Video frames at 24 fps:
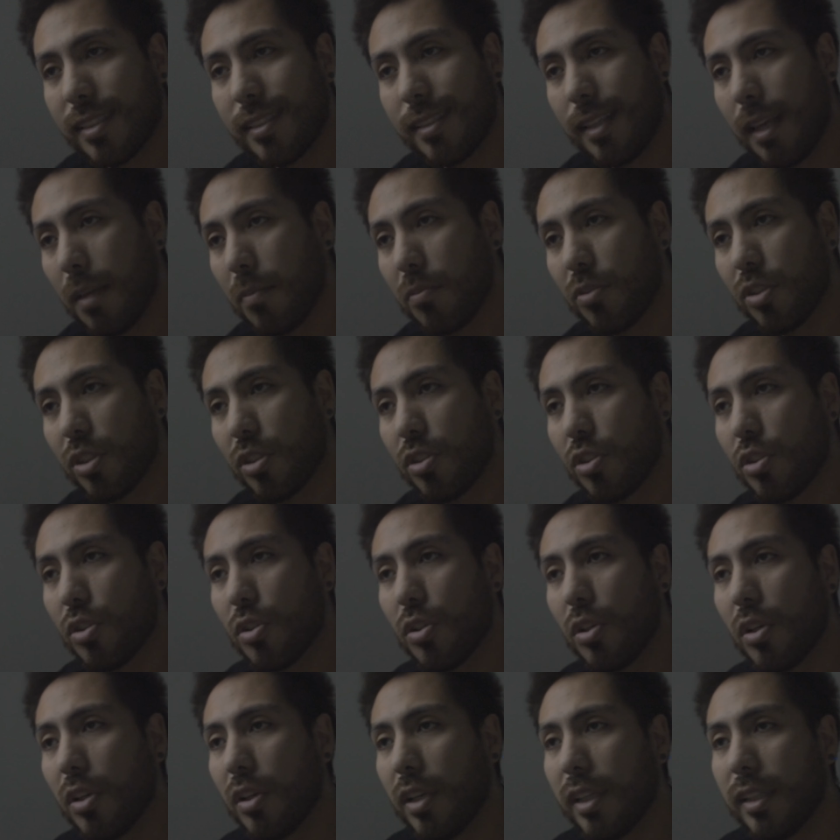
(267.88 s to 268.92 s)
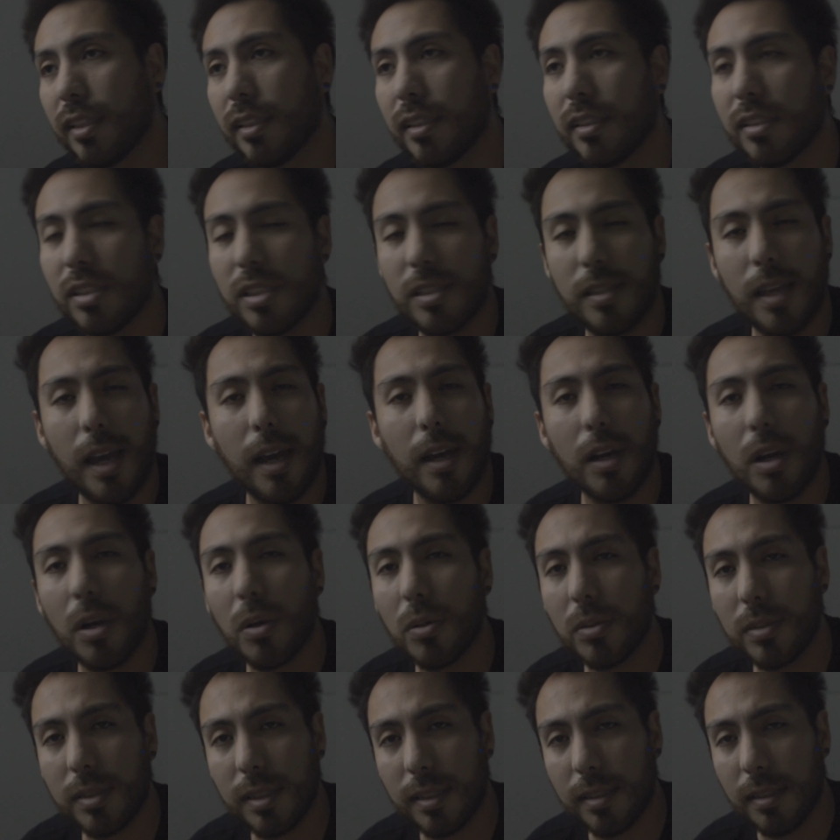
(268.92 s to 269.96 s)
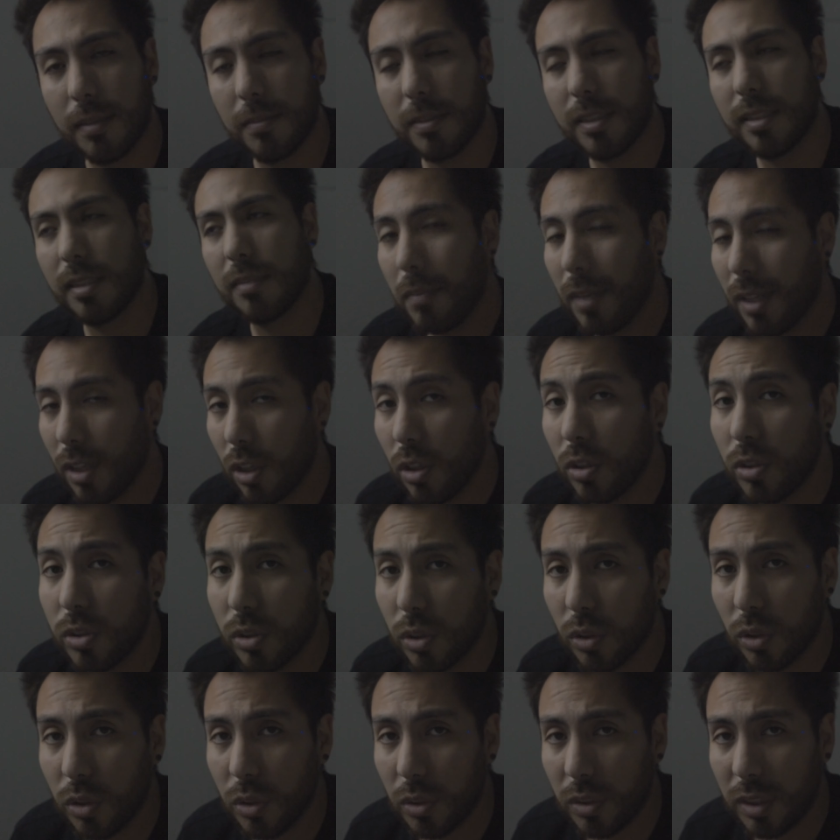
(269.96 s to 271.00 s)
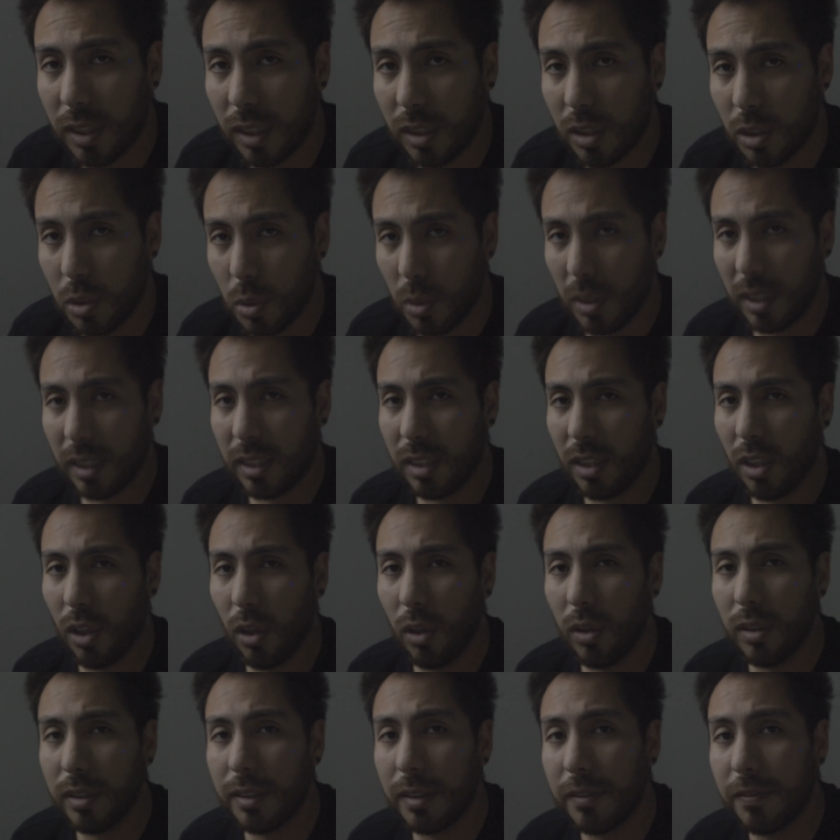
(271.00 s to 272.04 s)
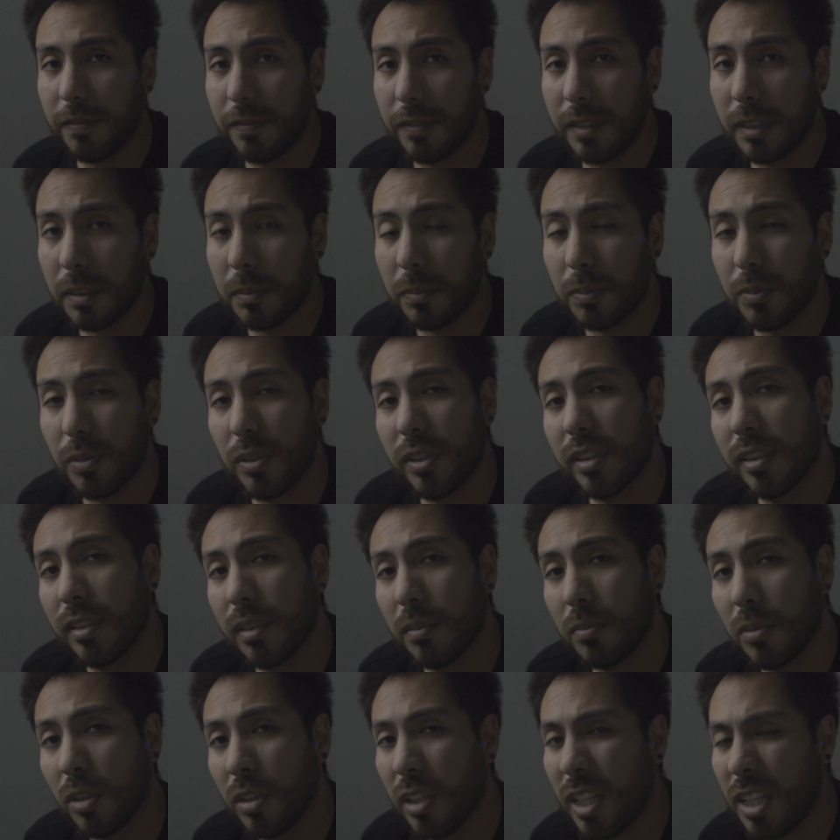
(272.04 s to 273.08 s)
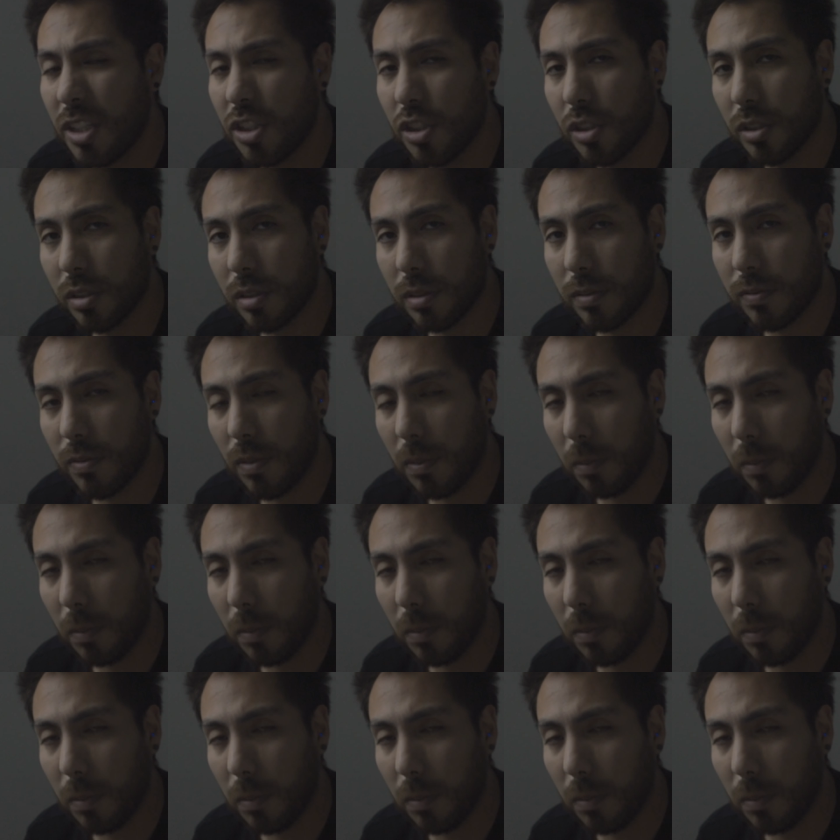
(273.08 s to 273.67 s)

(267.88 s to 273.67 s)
temperature, and shadows and everything, but also you can tweak all the film print emulations from